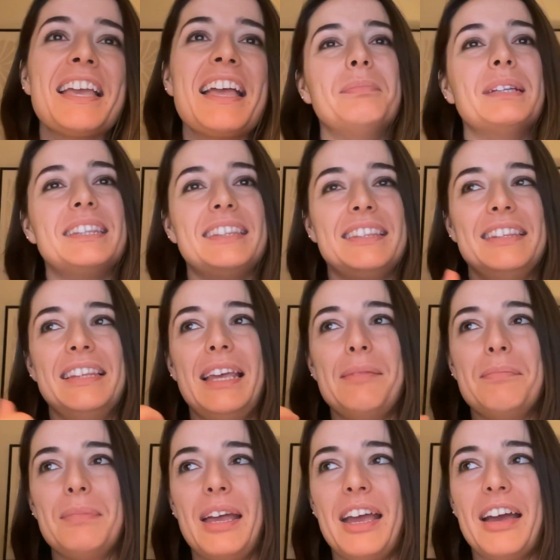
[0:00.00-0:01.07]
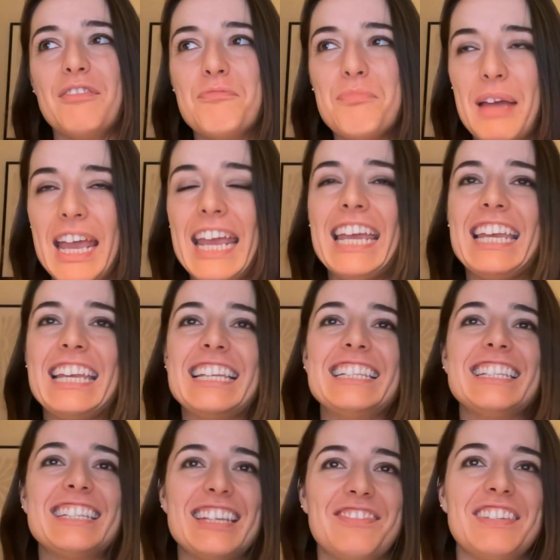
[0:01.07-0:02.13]
but they may have pain,
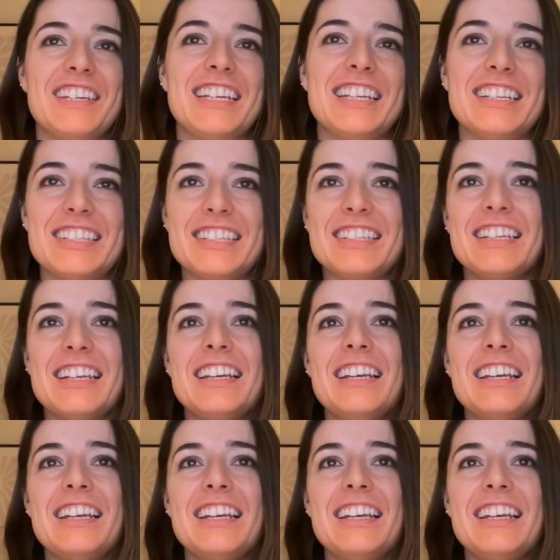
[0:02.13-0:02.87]
stiffness,